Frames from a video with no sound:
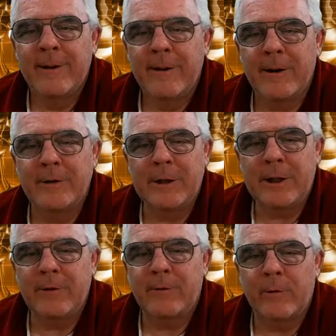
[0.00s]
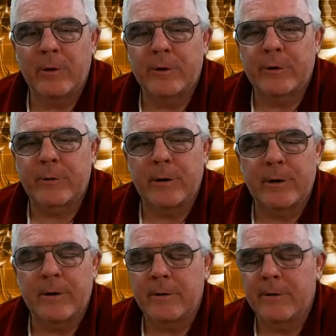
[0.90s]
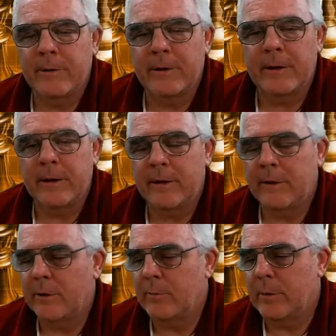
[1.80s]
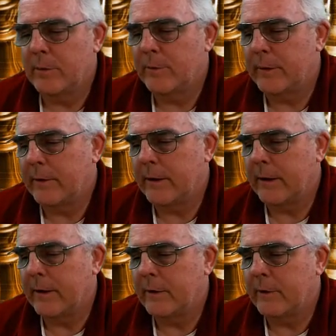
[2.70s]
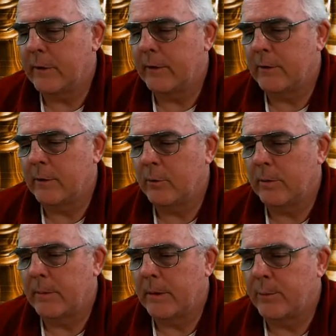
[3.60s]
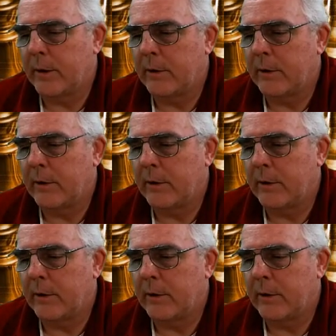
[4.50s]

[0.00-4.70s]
on the e4 square, thinking he couldn't move there, I guess. I don't know where my brain